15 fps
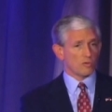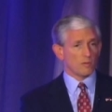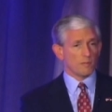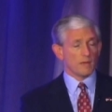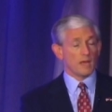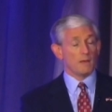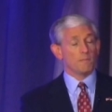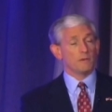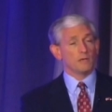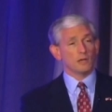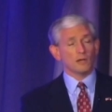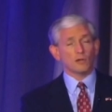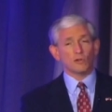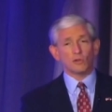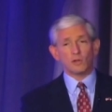and
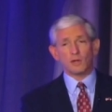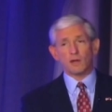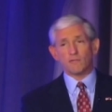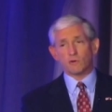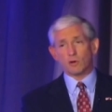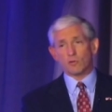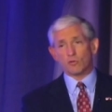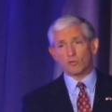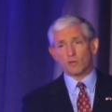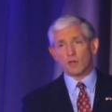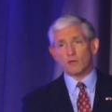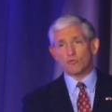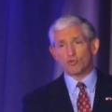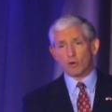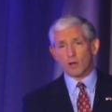particularly of our
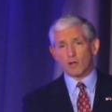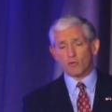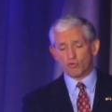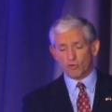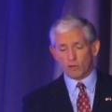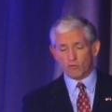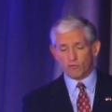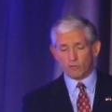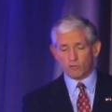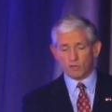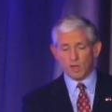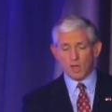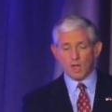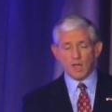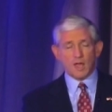state trial judges.
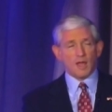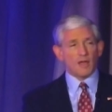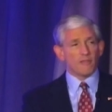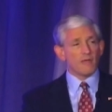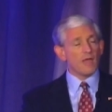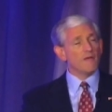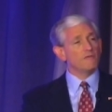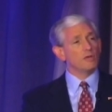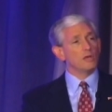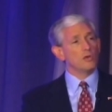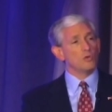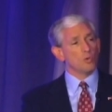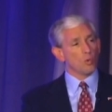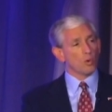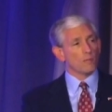They have an
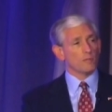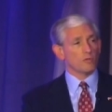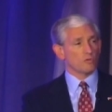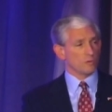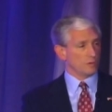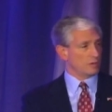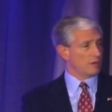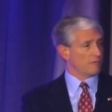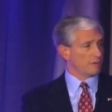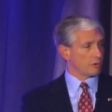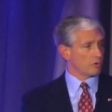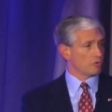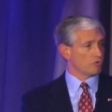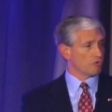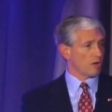enormously
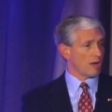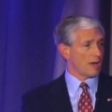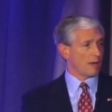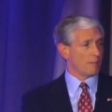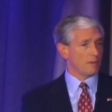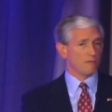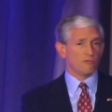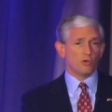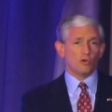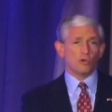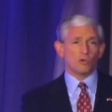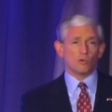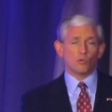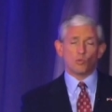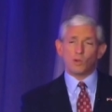difficult job. If you,
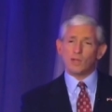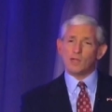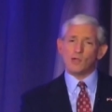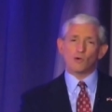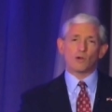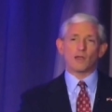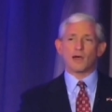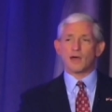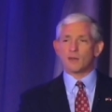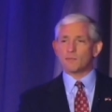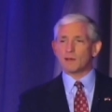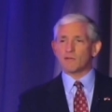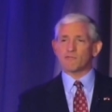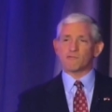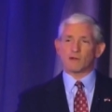we hear a lot
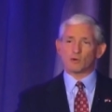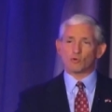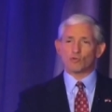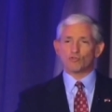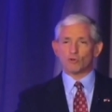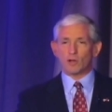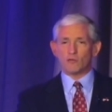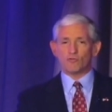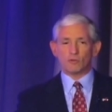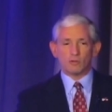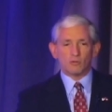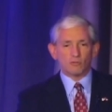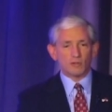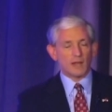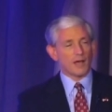about federal
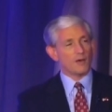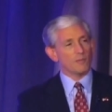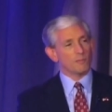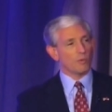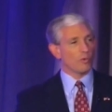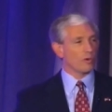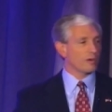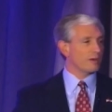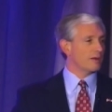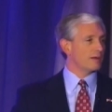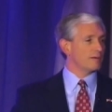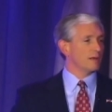judges and how important and,